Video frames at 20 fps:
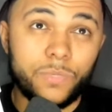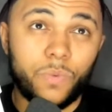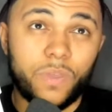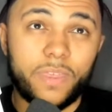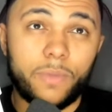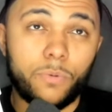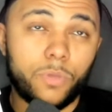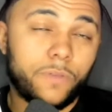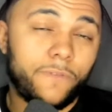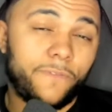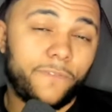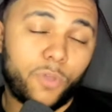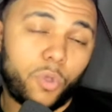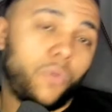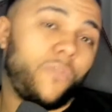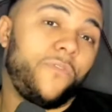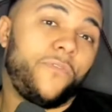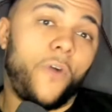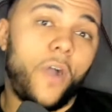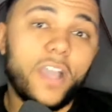where they were
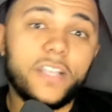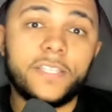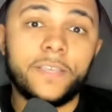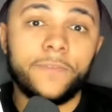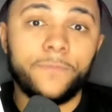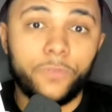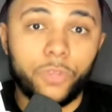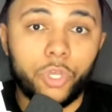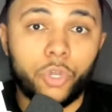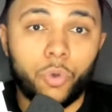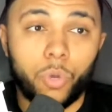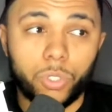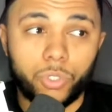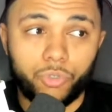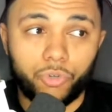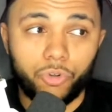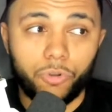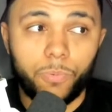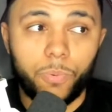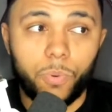fighting for the
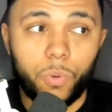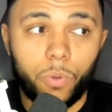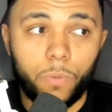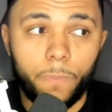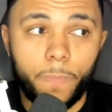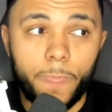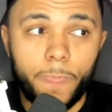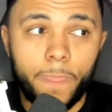quadruple,